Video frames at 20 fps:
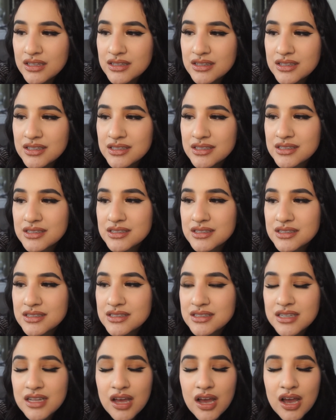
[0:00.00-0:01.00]
this
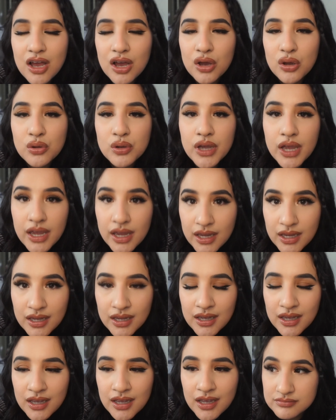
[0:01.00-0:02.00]
is not okay
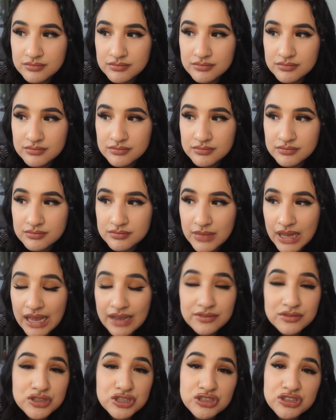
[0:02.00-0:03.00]

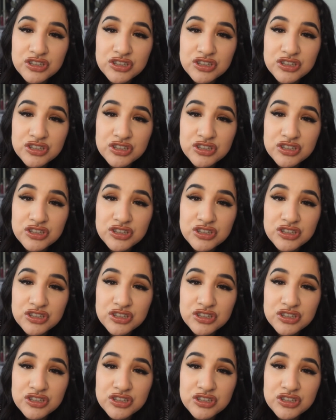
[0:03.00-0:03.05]
after